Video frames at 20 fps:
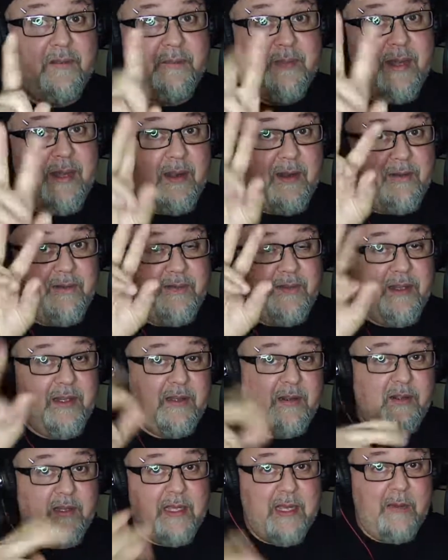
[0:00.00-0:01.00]

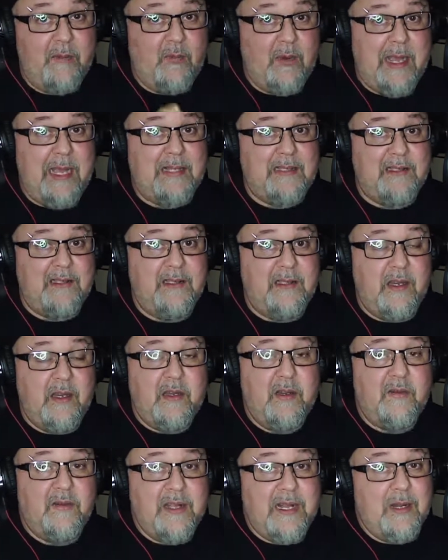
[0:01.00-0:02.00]
paraffin, you got wax in there,
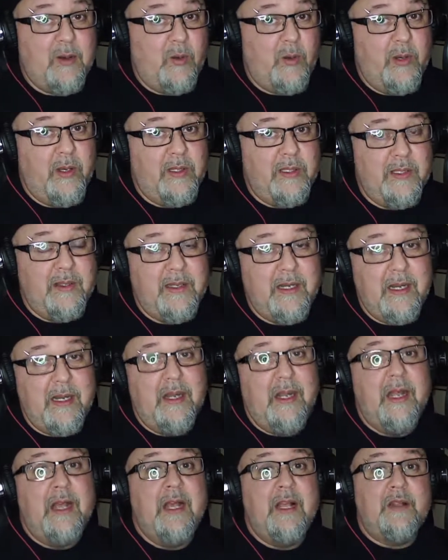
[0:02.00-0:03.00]
you've got oil in there.
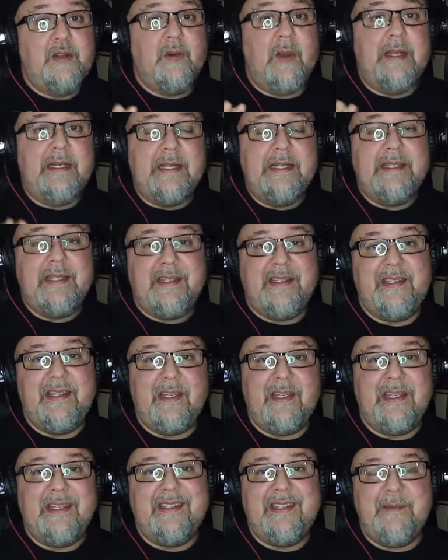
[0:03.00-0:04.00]
Do I need to
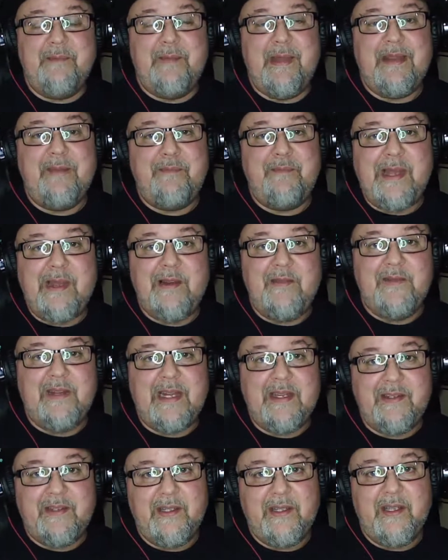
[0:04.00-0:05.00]
seal it? Is it an imperative that
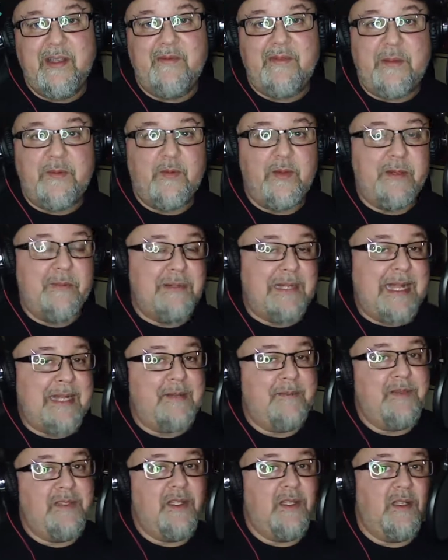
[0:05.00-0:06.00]
I seal it if I'm doing
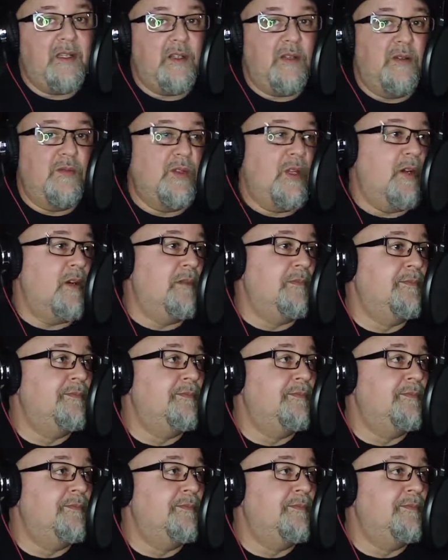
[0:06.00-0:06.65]
platinum silicone? No.